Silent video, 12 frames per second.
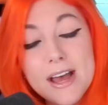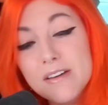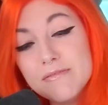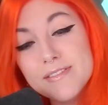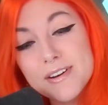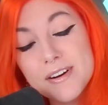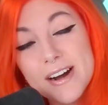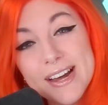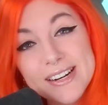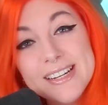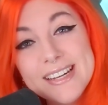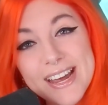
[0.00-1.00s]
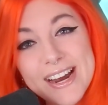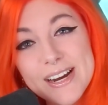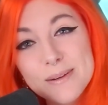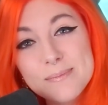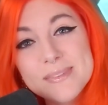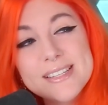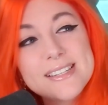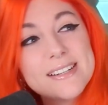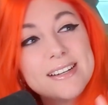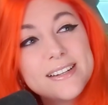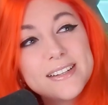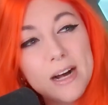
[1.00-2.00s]
If there are any games
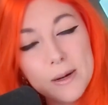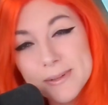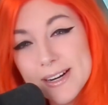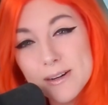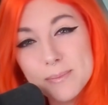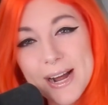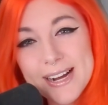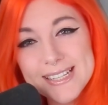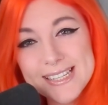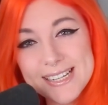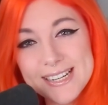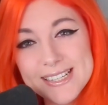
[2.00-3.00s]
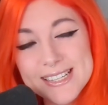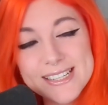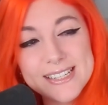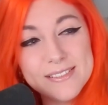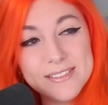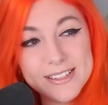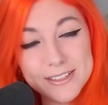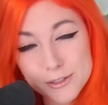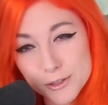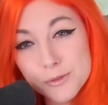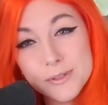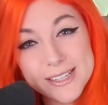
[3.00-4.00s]
coming out of PAX East that
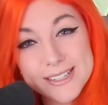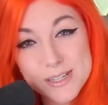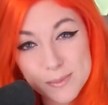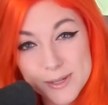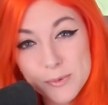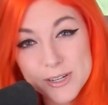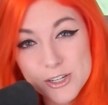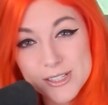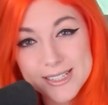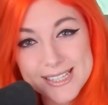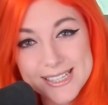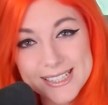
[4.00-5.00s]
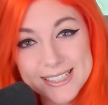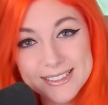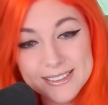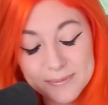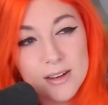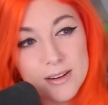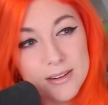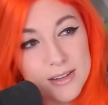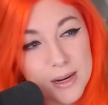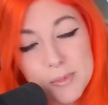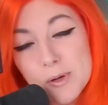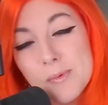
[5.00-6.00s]
you need to be wishlisting,
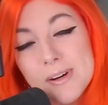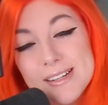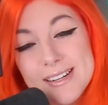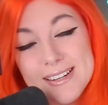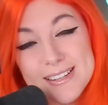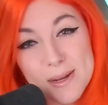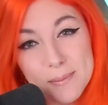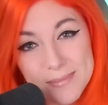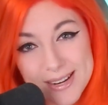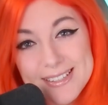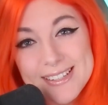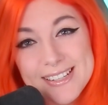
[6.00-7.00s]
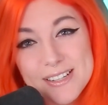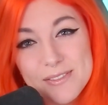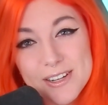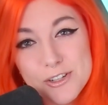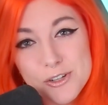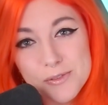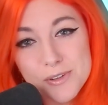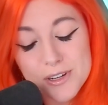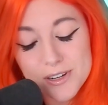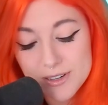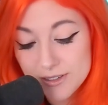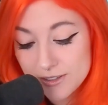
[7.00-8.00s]
number 1 is Amanda the
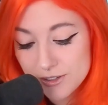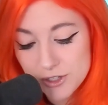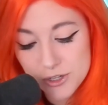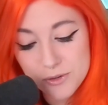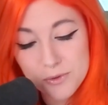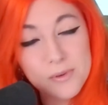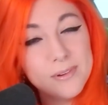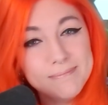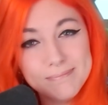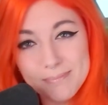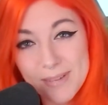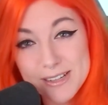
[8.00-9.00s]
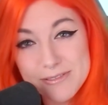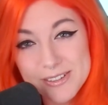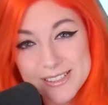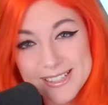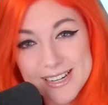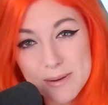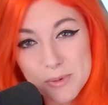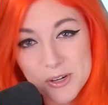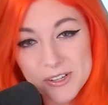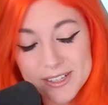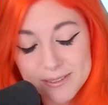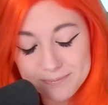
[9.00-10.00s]
Adventurer, 2, My Friendly
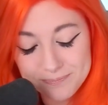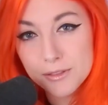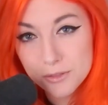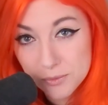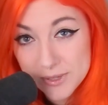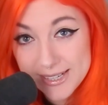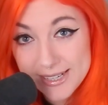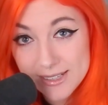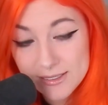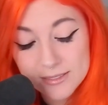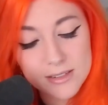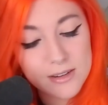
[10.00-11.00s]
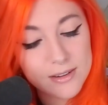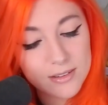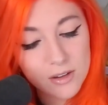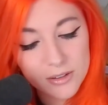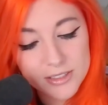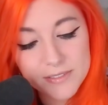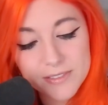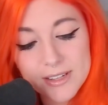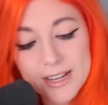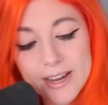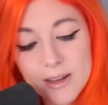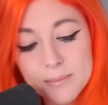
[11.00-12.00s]
Neighborhood, 3, Cult of the
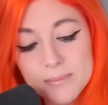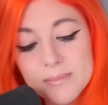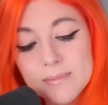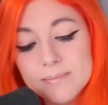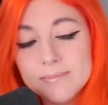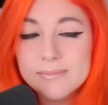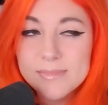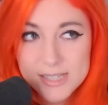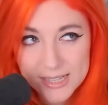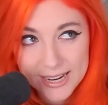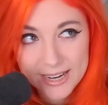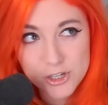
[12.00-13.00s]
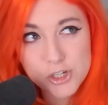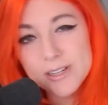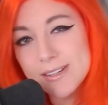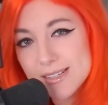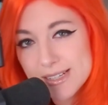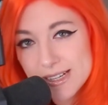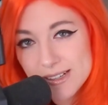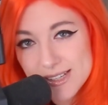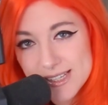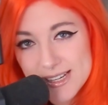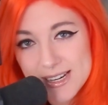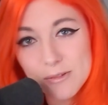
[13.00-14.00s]
Lamb / its
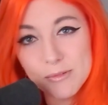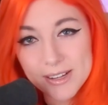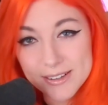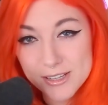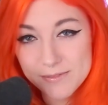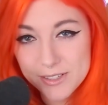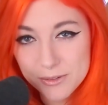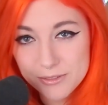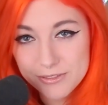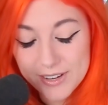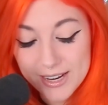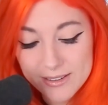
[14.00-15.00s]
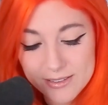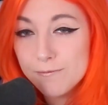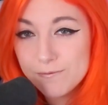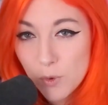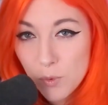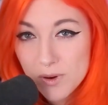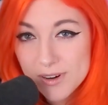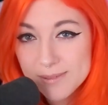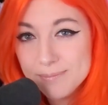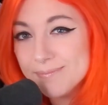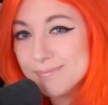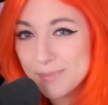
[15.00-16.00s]
DLC, Relics of the Old Faith, 4,
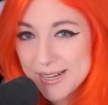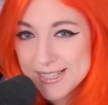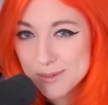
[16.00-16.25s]
Pizza